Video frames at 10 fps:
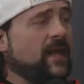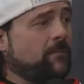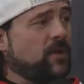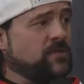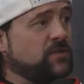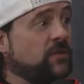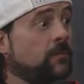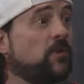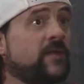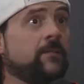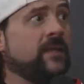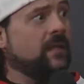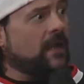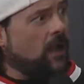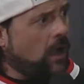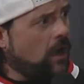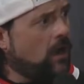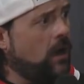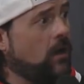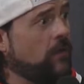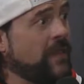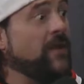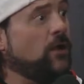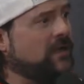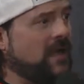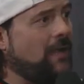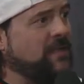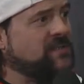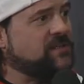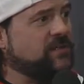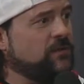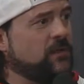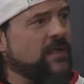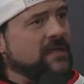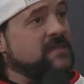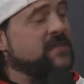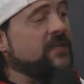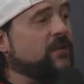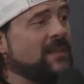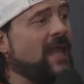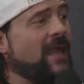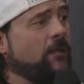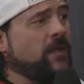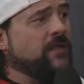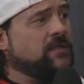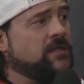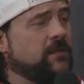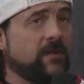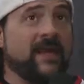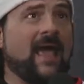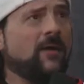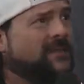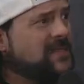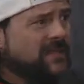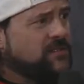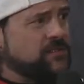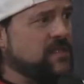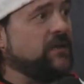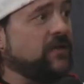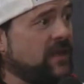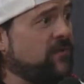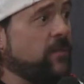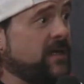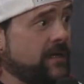that poster in the movie and being like, oh, they know comics too. Secret language. But now it's not so secret. Everybody